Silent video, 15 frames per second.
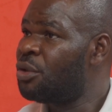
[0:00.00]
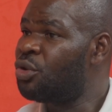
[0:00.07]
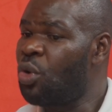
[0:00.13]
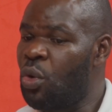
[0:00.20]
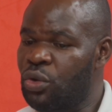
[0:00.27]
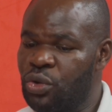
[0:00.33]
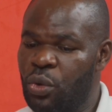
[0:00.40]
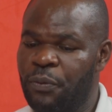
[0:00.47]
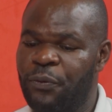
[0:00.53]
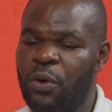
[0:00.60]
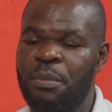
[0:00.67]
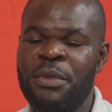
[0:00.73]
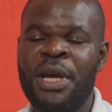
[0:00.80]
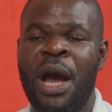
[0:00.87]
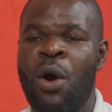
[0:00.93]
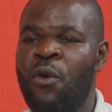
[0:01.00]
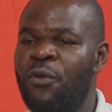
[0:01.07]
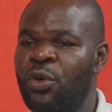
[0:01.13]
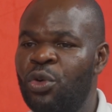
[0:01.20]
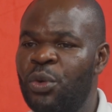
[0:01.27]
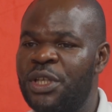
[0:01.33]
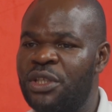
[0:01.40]
so for me, I've
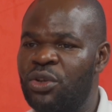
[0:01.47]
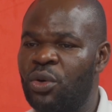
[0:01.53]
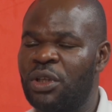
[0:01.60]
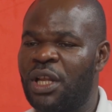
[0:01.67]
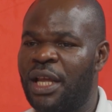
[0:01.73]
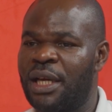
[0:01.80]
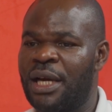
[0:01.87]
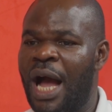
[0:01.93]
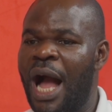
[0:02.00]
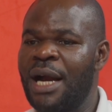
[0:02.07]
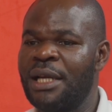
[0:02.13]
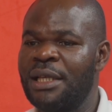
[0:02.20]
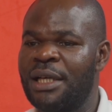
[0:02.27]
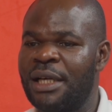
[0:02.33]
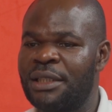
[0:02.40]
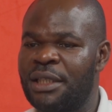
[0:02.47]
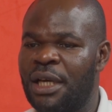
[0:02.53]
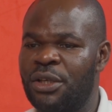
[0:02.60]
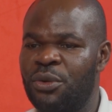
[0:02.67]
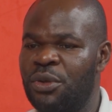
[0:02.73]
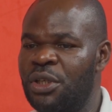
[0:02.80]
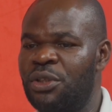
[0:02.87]
always thought like agriculture,
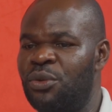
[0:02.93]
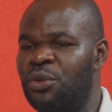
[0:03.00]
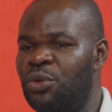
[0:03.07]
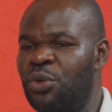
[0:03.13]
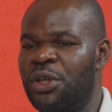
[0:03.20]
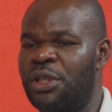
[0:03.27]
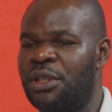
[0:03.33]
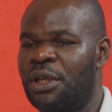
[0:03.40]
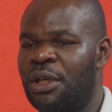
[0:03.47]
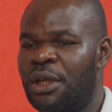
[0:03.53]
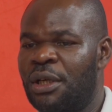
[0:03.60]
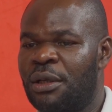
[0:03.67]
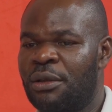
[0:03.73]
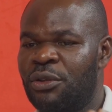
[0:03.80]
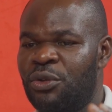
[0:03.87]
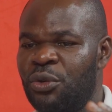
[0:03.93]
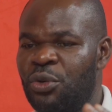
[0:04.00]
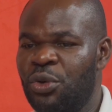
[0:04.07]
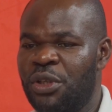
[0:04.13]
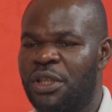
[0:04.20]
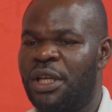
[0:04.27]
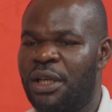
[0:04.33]
you need to do it
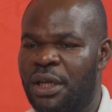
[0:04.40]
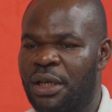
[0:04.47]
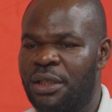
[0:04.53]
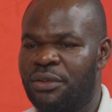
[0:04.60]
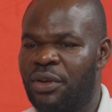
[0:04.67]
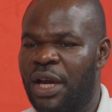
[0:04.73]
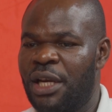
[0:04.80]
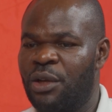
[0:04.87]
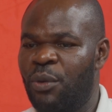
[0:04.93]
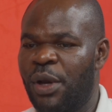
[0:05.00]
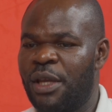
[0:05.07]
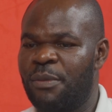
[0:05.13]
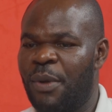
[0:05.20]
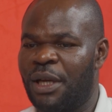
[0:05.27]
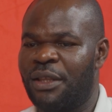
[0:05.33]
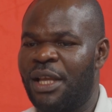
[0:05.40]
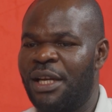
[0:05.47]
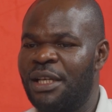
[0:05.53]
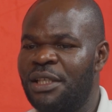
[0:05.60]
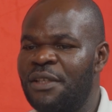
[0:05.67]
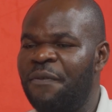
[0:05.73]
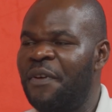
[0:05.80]
the Israeli way, but then
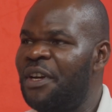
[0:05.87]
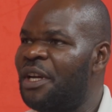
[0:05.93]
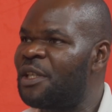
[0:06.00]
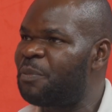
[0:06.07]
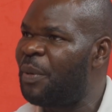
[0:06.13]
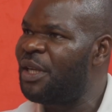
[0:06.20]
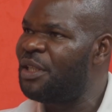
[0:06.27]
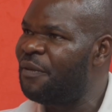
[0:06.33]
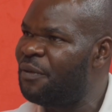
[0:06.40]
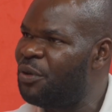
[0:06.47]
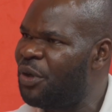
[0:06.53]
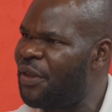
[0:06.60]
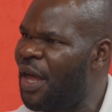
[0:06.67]
it is very expensive to do it